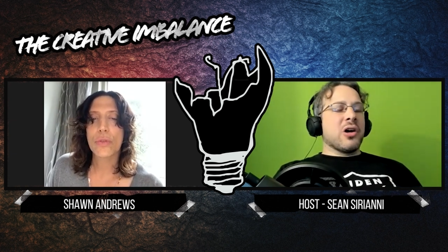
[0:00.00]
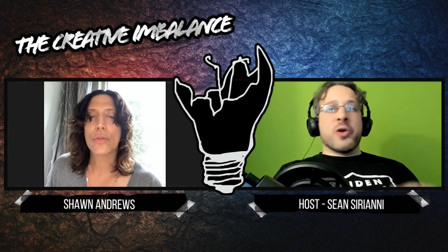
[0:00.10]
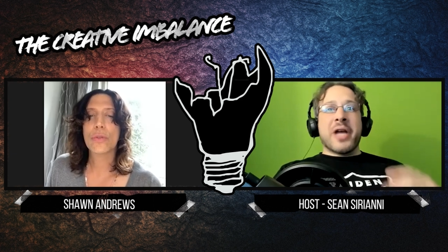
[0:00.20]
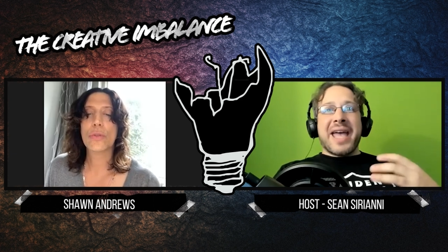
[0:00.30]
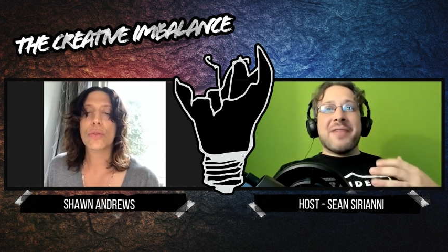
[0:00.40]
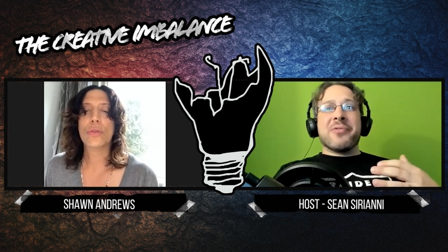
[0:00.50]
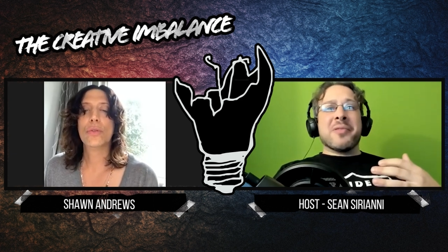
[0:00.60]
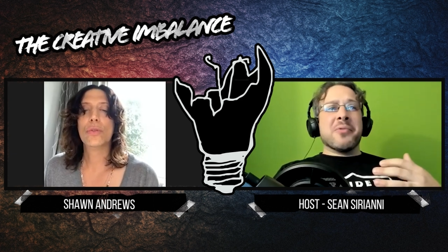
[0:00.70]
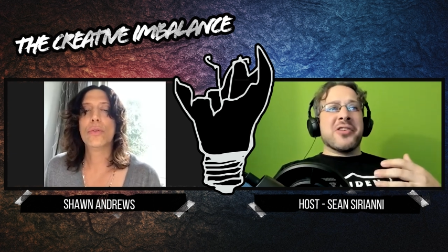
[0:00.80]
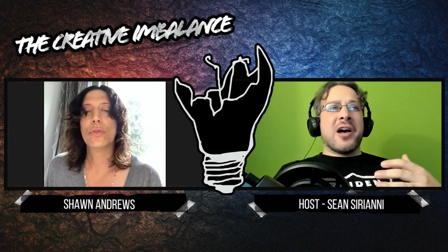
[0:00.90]
Speaker 1: creatives
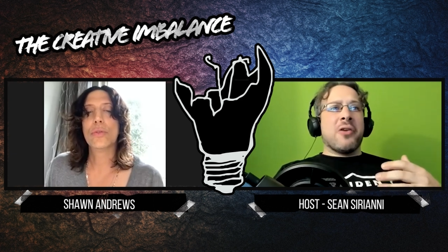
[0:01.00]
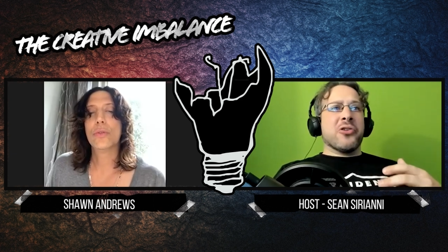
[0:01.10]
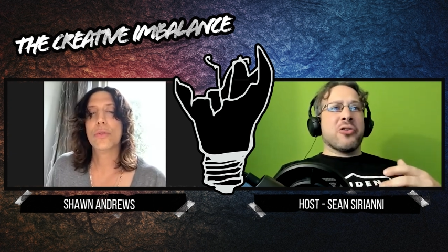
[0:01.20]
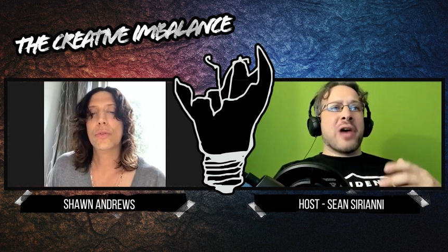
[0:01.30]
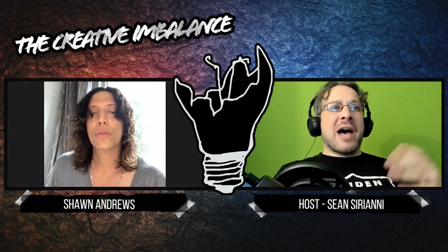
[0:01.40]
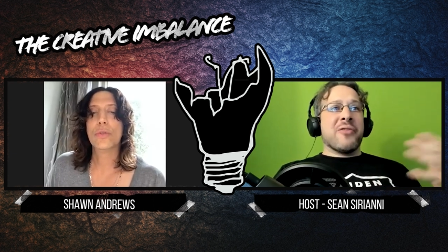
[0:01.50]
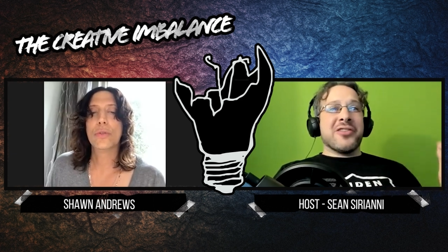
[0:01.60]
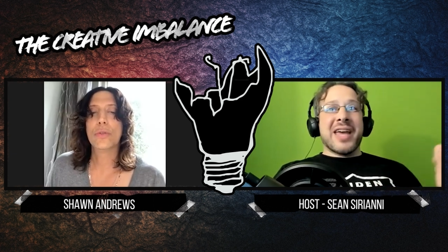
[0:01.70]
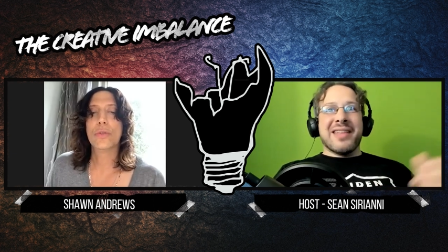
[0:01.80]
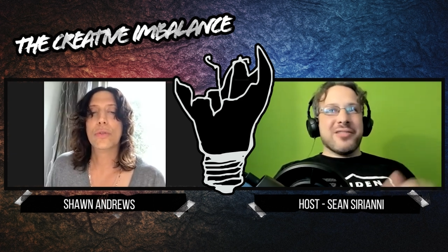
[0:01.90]
themselves
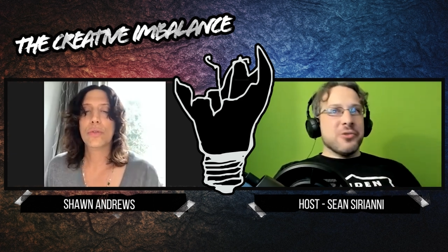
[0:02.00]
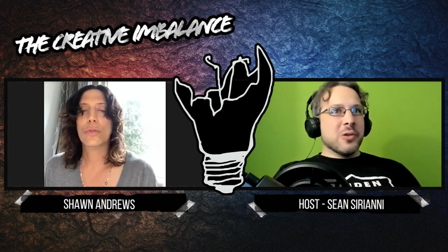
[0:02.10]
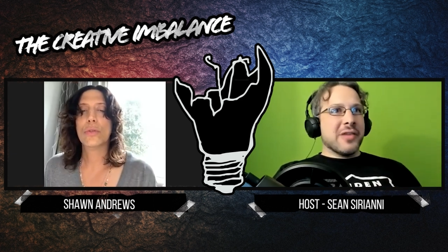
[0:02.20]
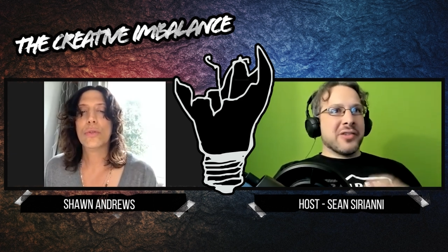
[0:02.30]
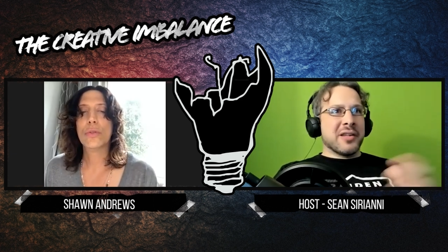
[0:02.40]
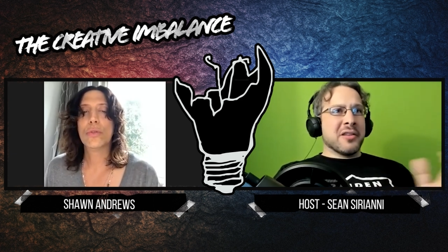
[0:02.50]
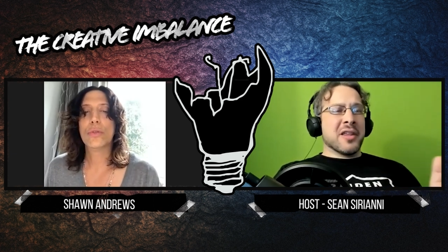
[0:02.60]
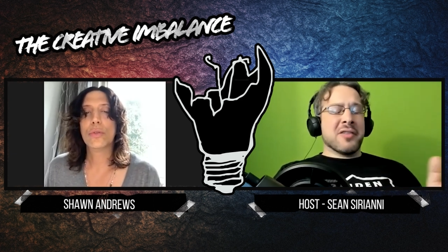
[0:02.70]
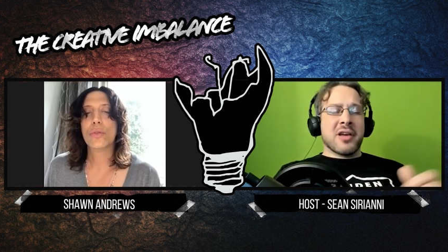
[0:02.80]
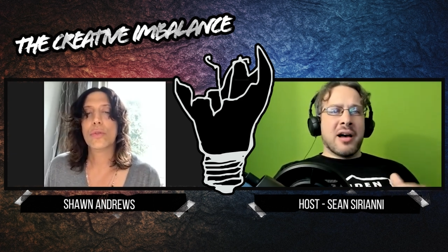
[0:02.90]
gravitate to listen to
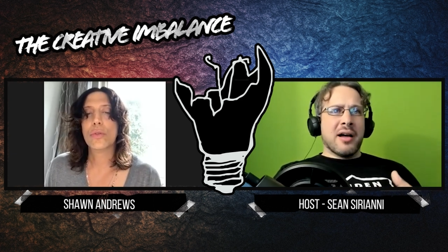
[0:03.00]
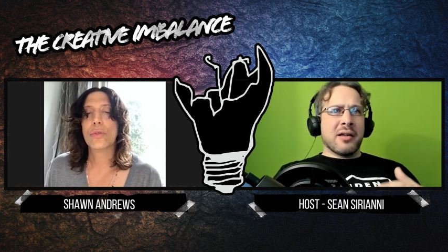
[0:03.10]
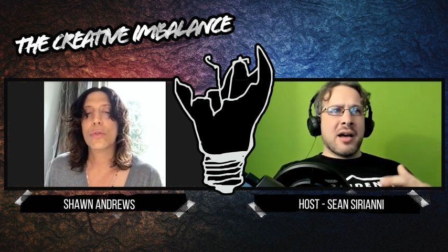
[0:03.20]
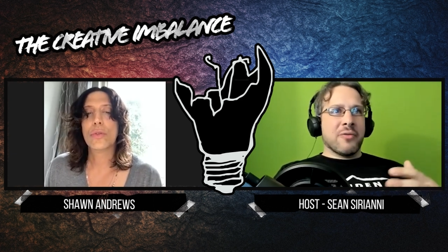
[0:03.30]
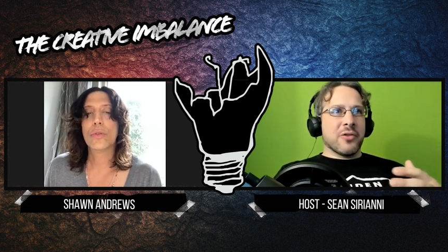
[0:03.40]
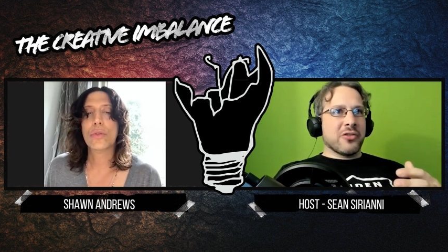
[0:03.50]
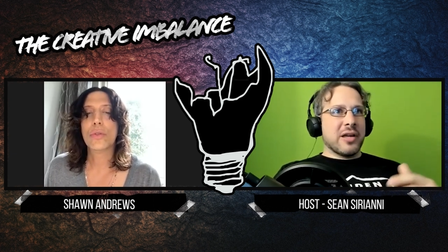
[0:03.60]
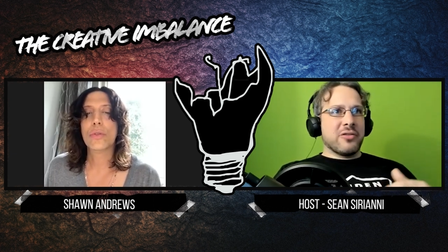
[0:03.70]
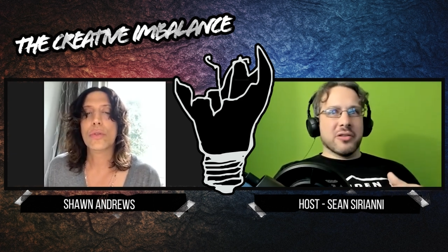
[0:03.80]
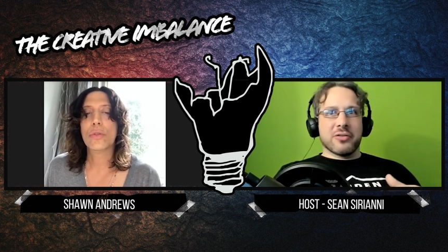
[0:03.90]
these co-
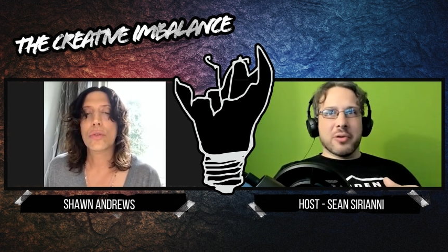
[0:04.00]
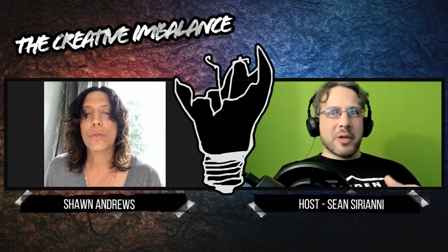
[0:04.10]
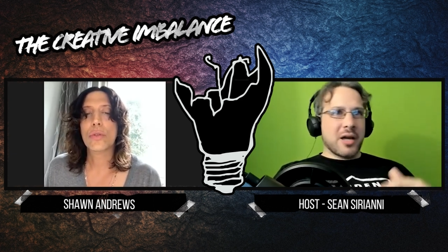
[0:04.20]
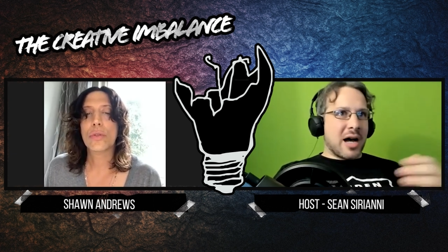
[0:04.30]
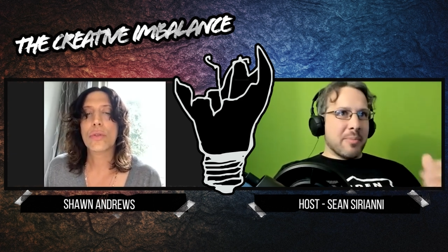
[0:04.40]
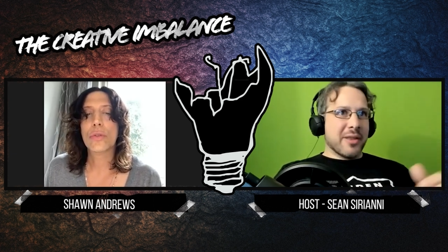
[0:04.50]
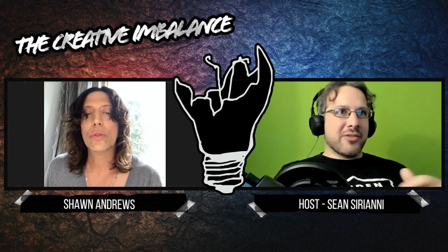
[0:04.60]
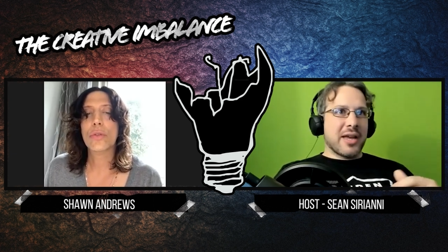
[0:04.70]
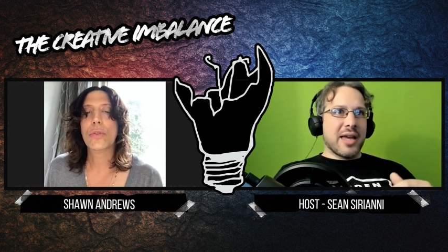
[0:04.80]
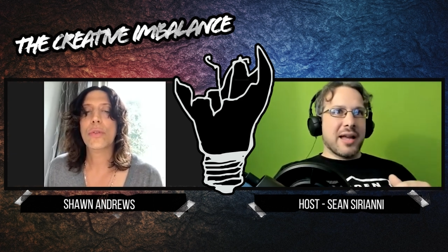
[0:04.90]
conversations from the
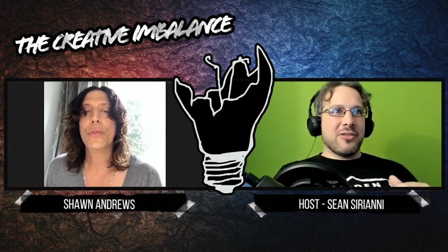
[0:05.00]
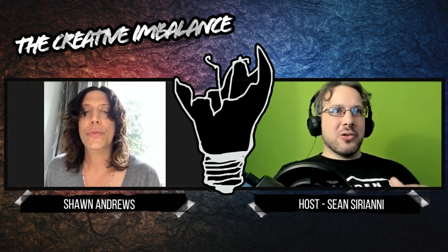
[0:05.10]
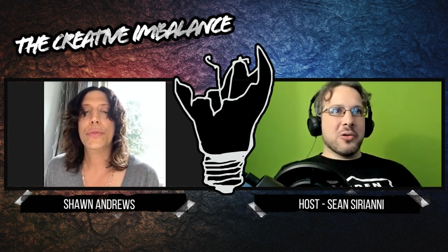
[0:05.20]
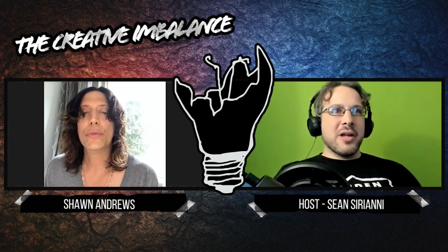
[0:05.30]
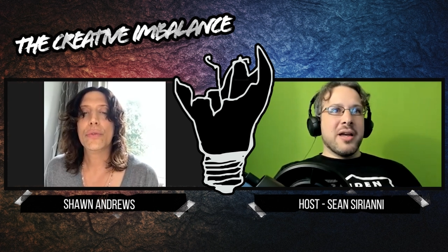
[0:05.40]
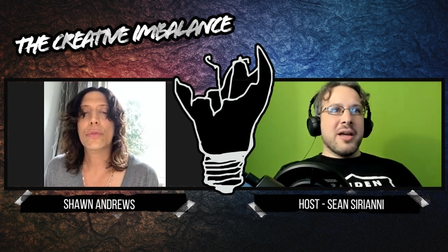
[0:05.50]
comments I get to,